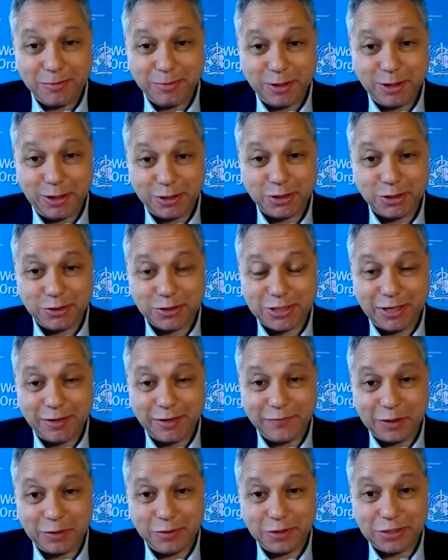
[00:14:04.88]
but also
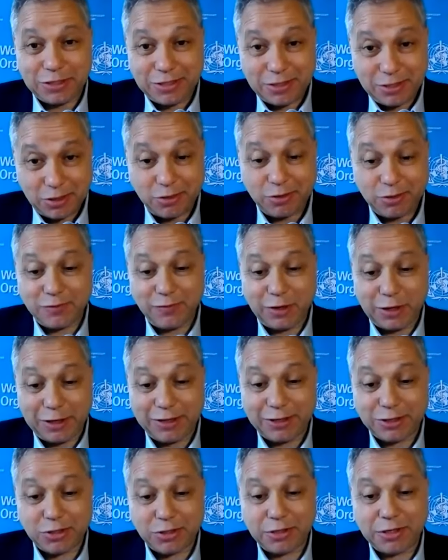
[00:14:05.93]
self-interest, because those
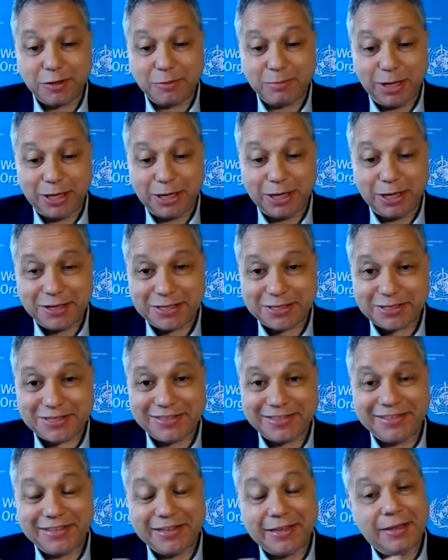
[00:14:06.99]
variants are going to bite
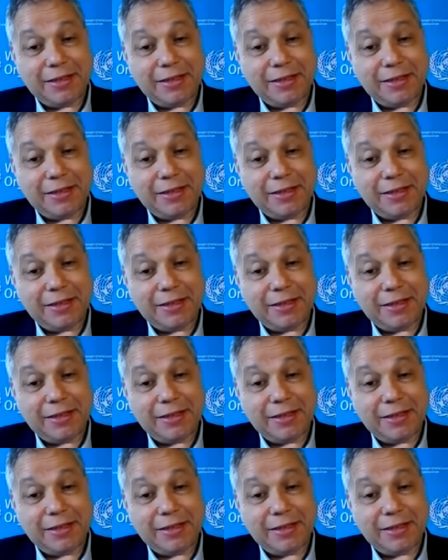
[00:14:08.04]
us.